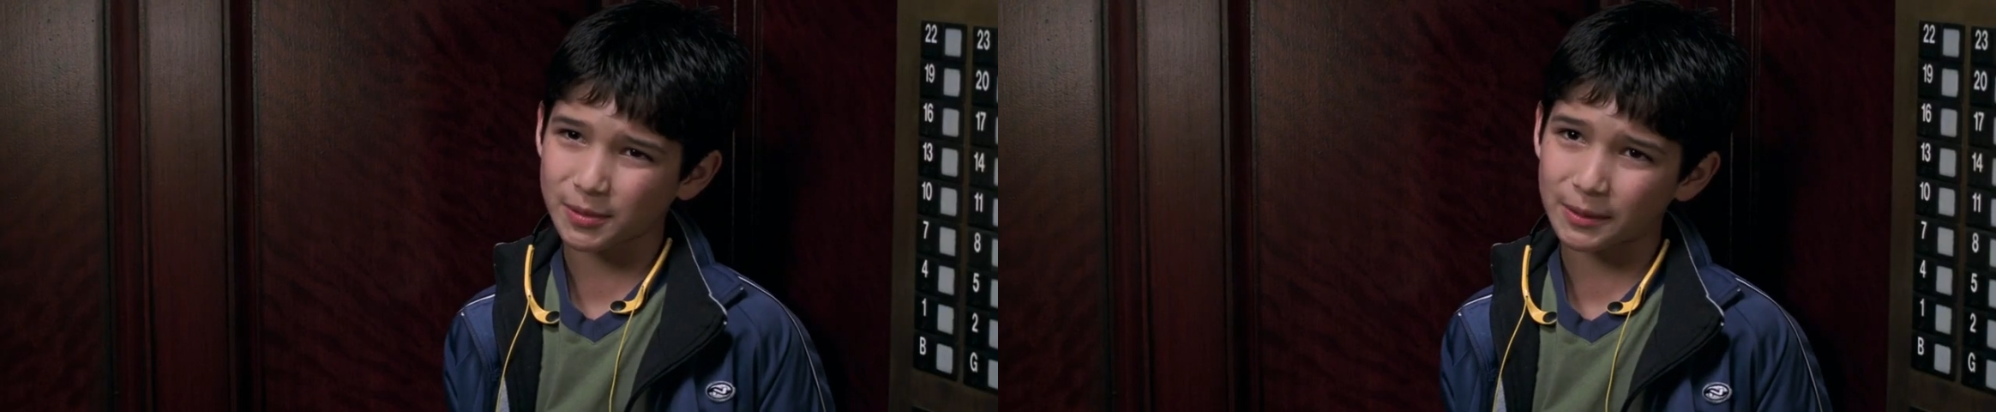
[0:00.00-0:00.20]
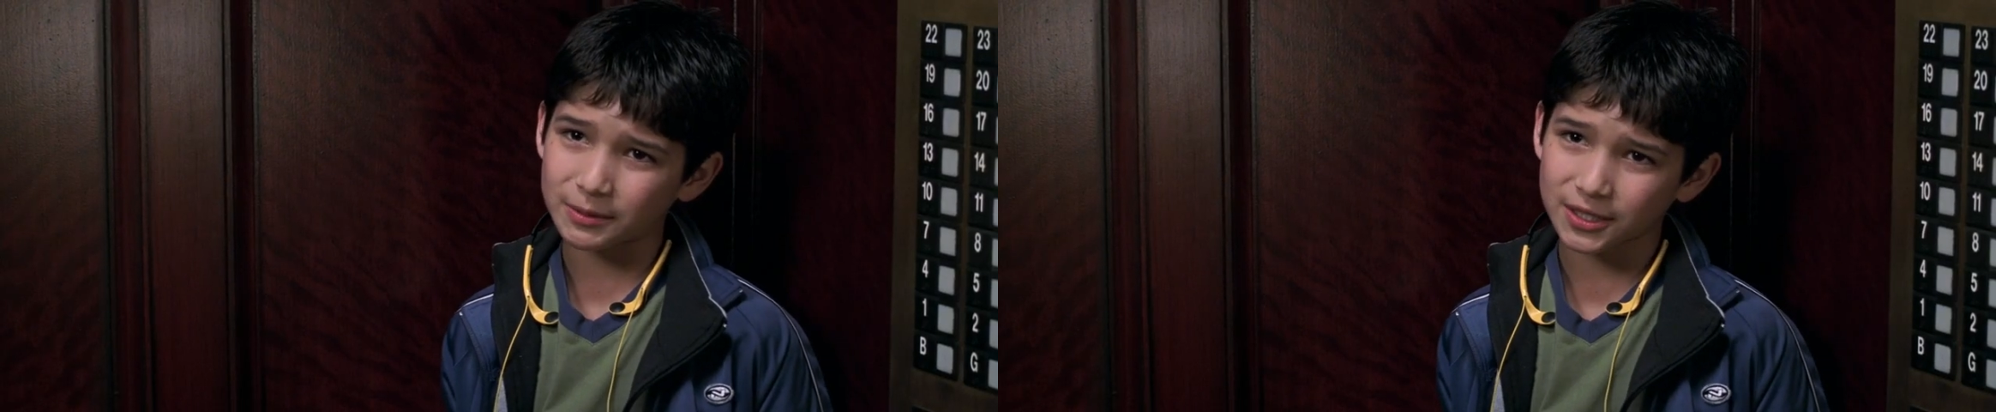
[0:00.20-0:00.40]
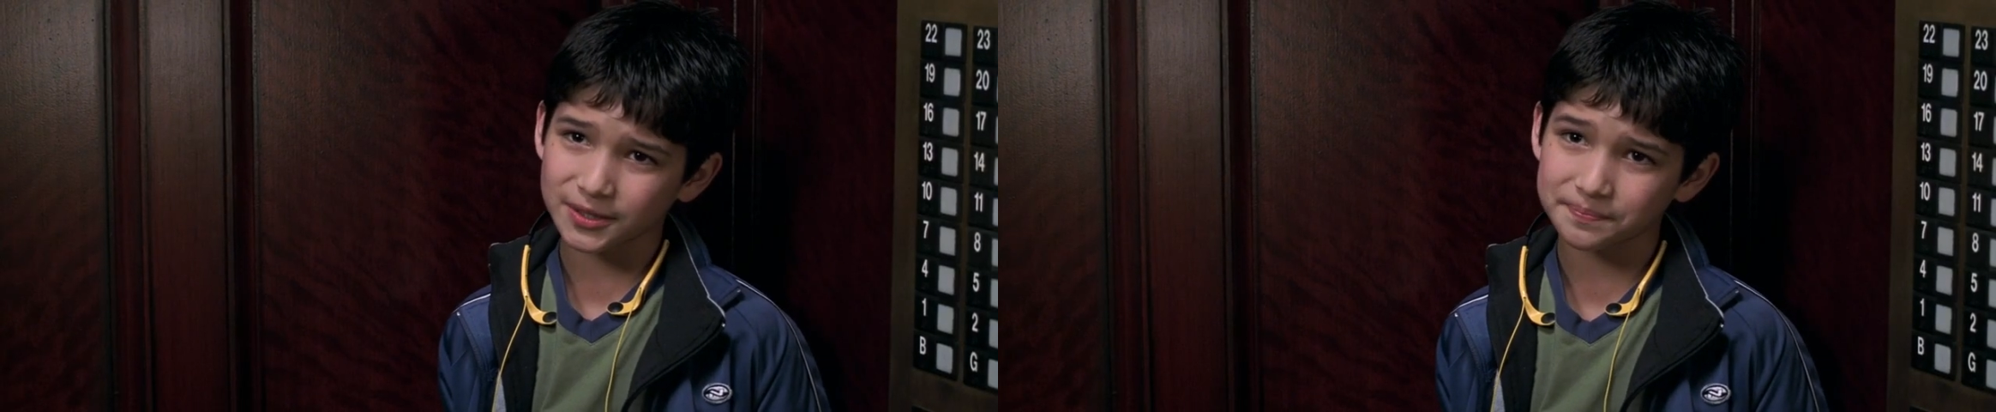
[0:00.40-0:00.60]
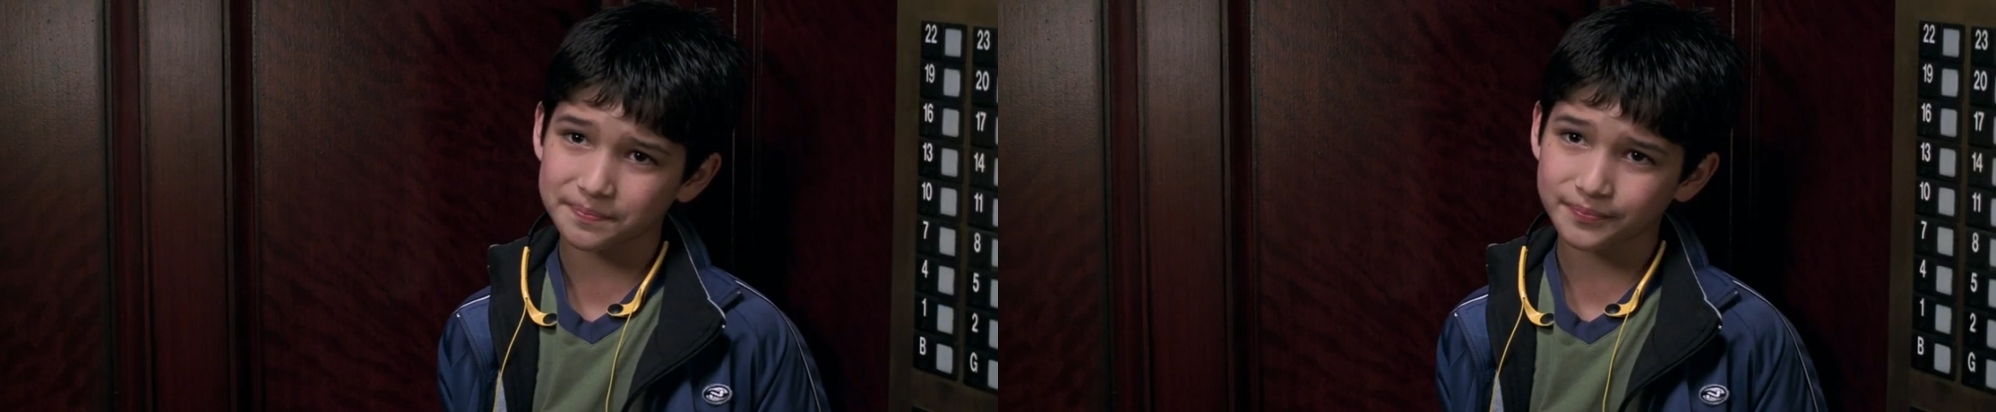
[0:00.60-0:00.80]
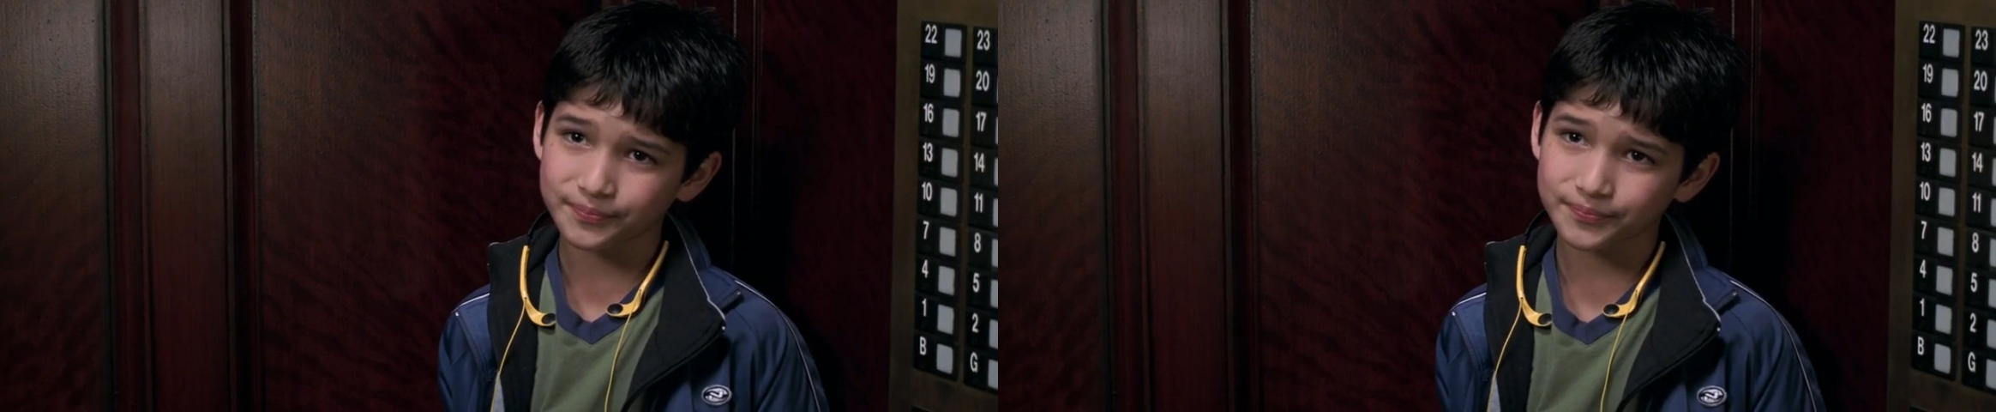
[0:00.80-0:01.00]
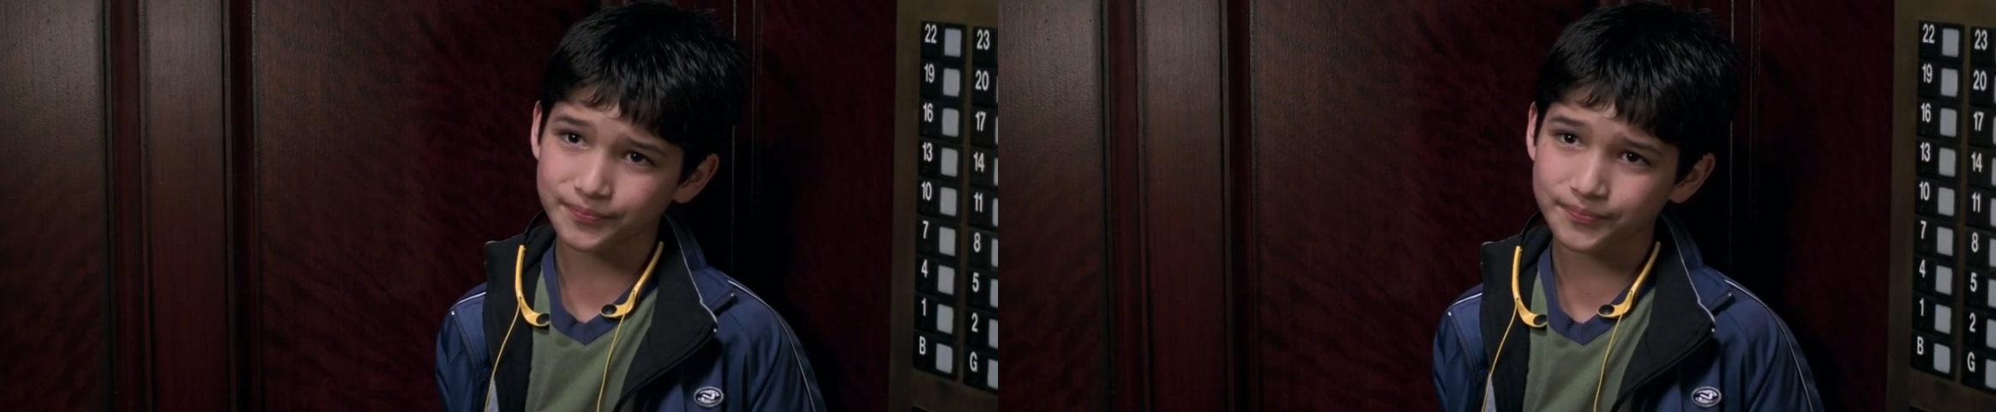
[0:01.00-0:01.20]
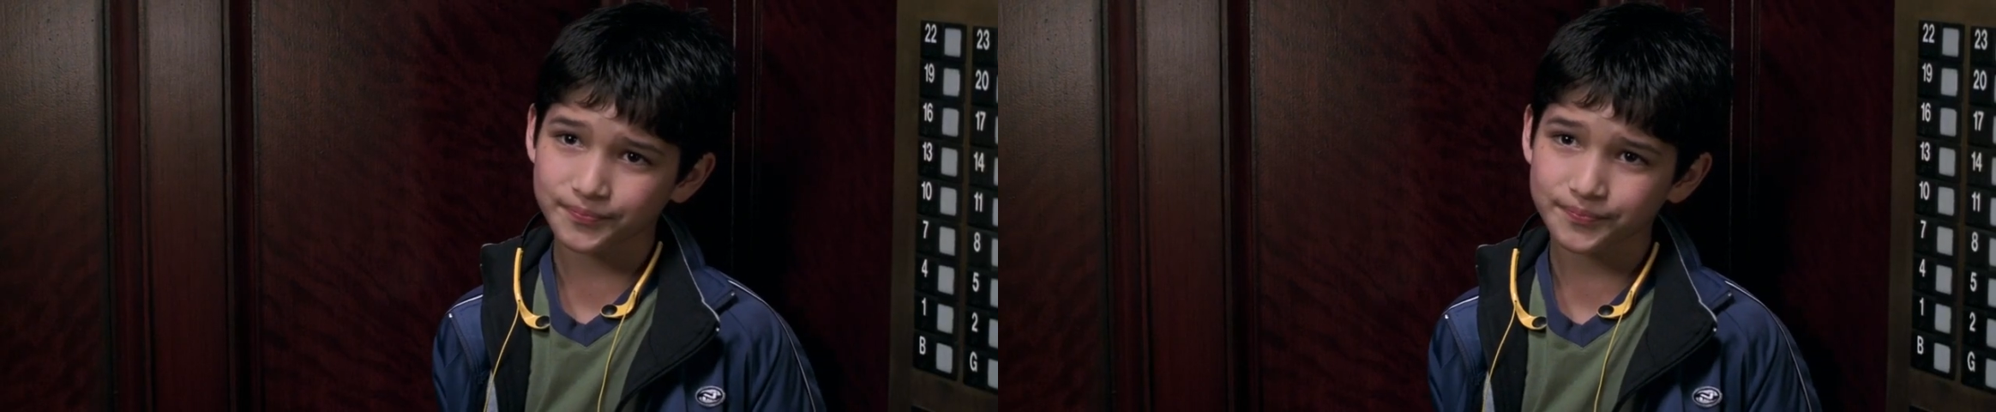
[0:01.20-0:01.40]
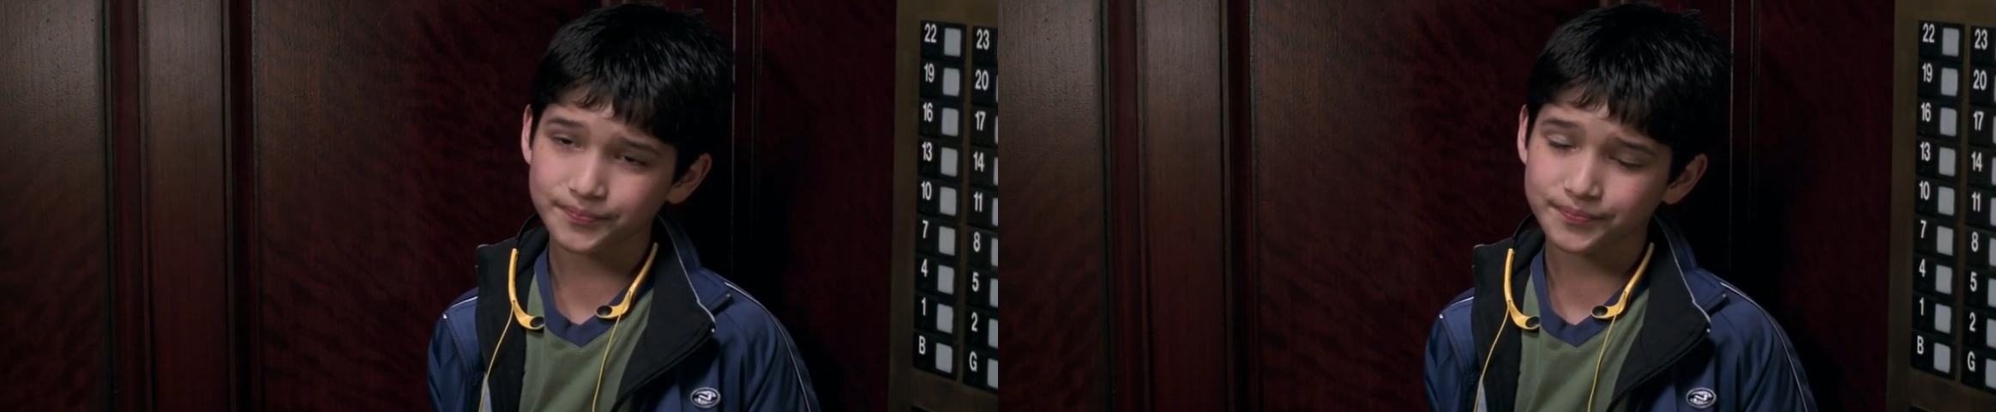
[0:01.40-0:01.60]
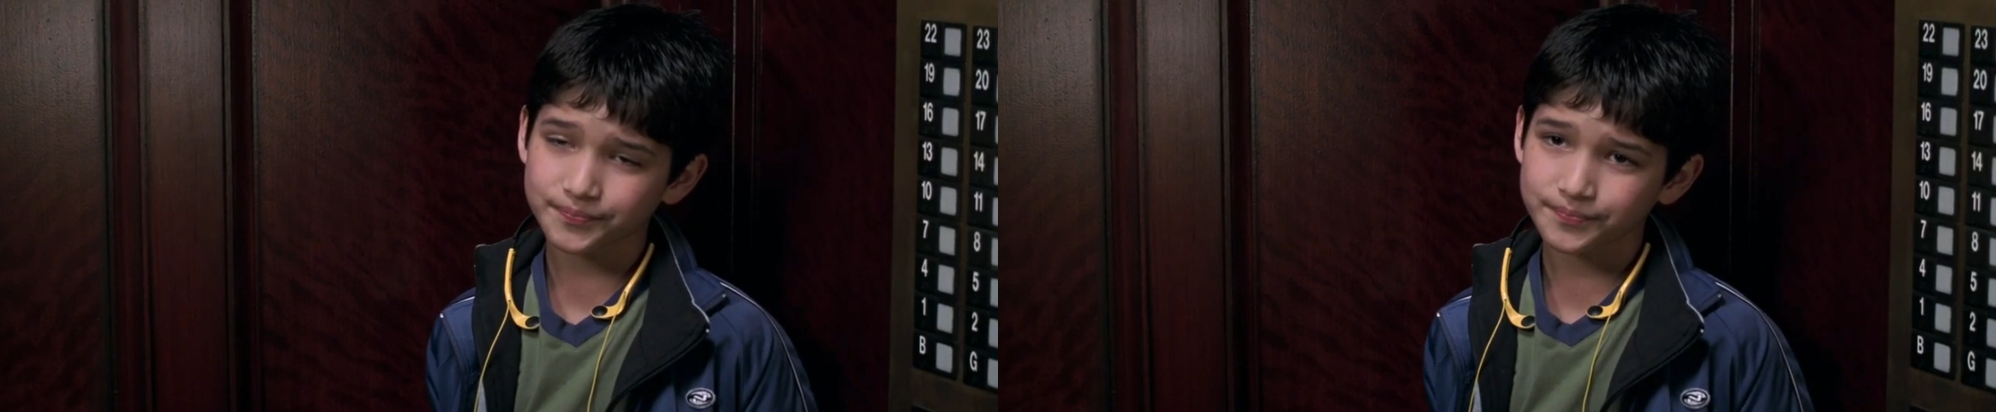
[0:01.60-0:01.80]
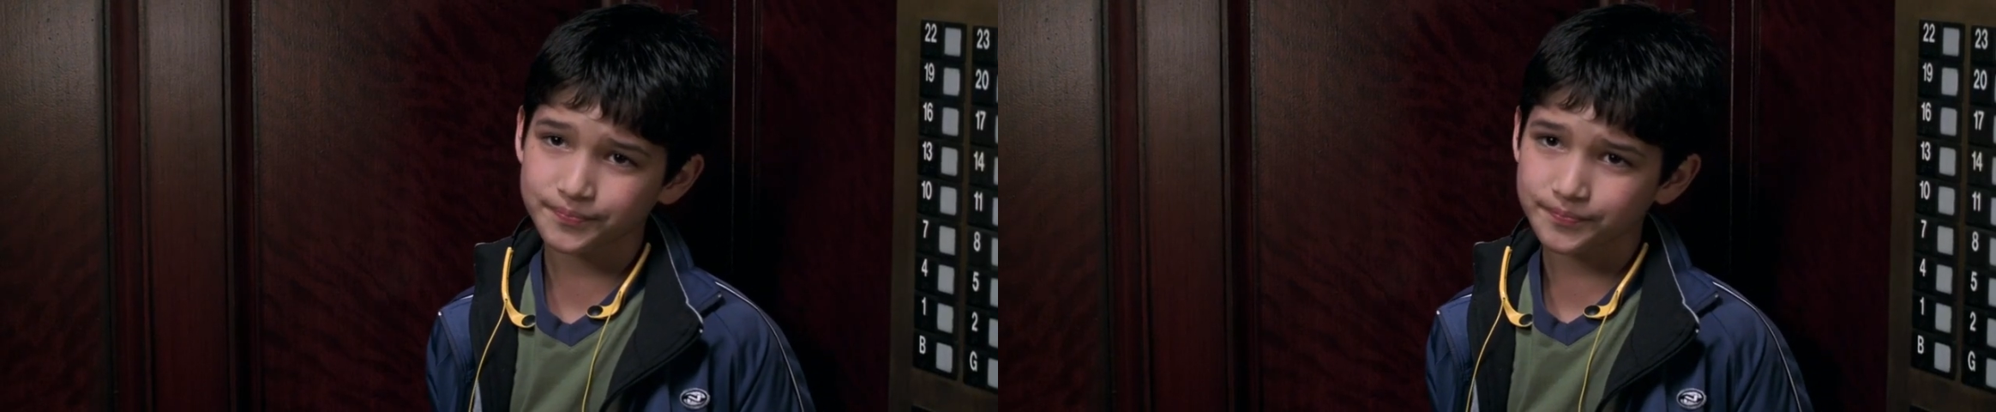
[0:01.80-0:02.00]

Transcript: Republican. So what?